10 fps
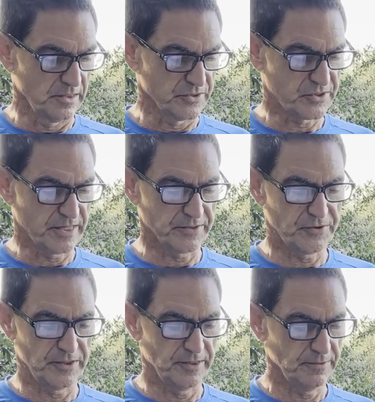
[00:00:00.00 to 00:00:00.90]
Second
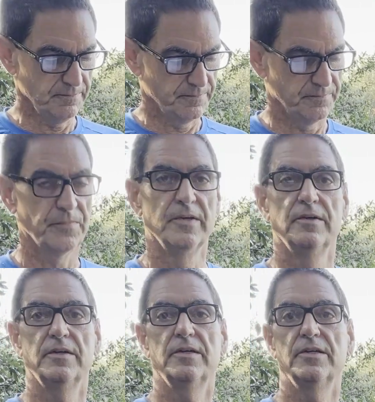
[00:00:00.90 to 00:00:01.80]
thing
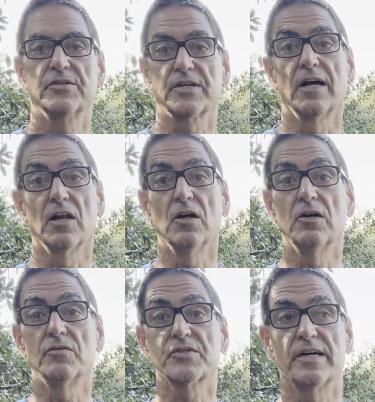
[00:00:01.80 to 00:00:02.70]
is I
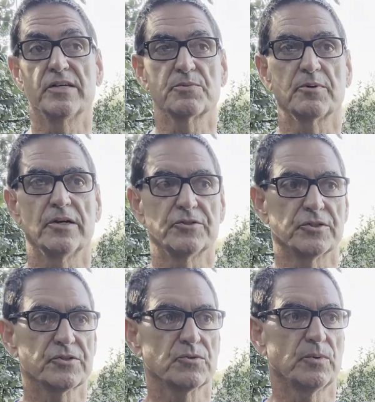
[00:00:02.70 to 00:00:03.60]
love science
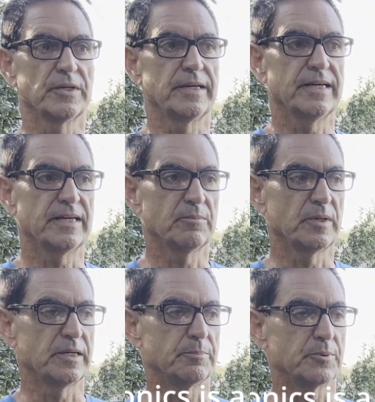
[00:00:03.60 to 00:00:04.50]
projects. When I had
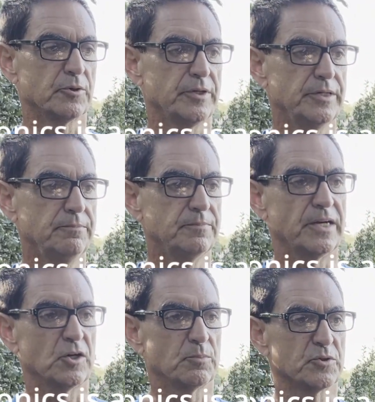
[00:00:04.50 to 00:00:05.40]
my brewery,
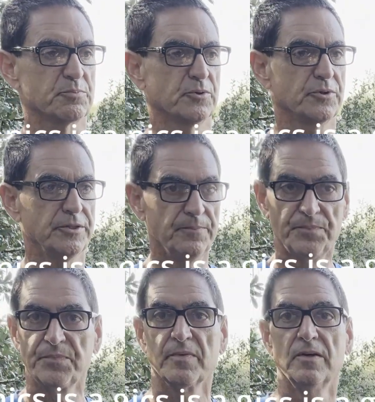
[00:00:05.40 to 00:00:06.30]
Adalbert's Brewery,
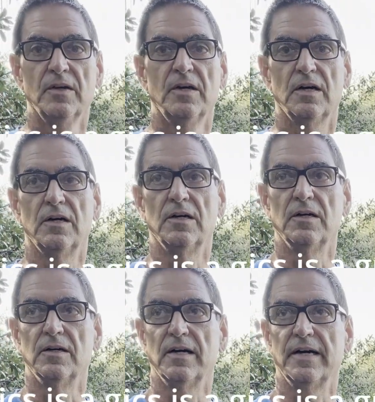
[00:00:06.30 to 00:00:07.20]

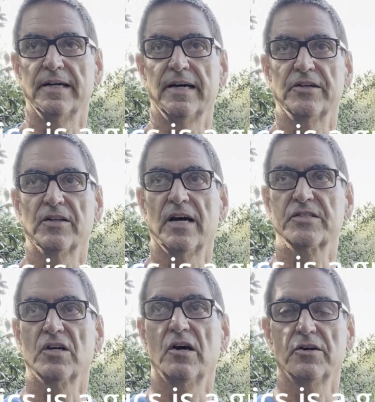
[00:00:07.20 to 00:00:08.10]
I added
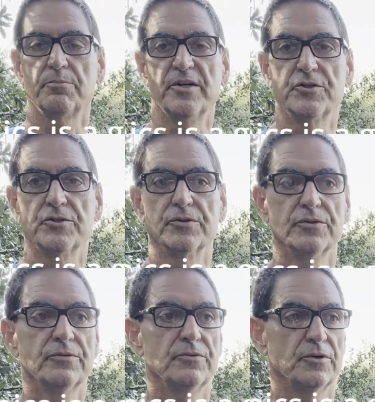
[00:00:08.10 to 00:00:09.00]
lots of automation,
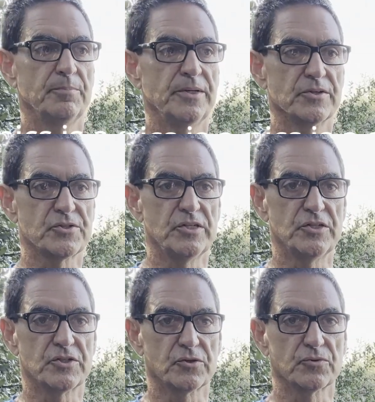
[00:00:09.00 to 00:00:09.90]

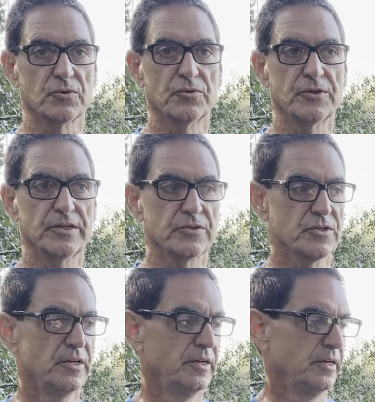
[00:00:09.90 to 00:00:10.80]
PLCs to control things.
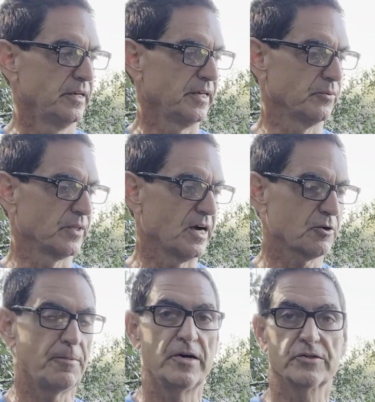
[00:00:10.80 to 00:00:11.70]
And with
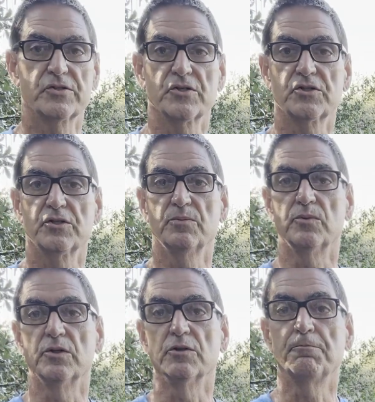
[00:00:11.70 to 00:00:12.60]
aquaponics system,
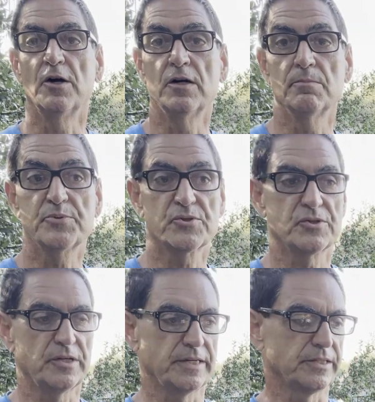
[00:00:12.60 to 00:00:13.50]
with pumps
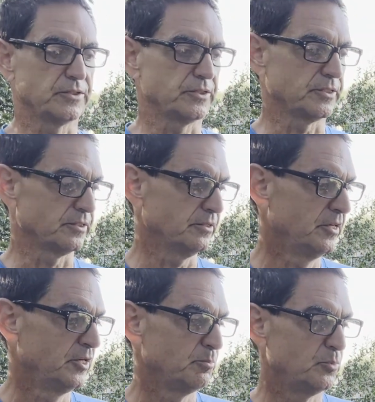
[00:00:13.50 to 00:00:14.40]
and
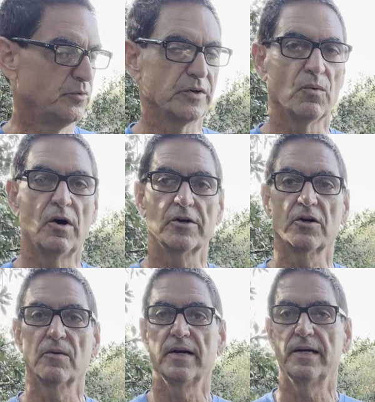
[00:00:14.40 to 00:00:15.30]
moving water
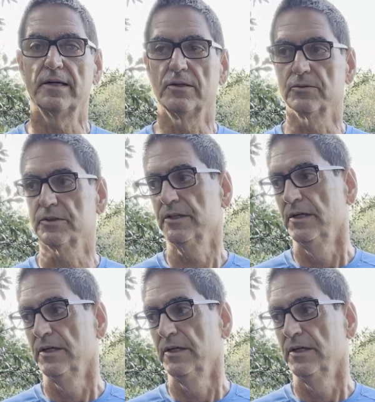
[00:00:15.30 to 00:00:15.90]
around,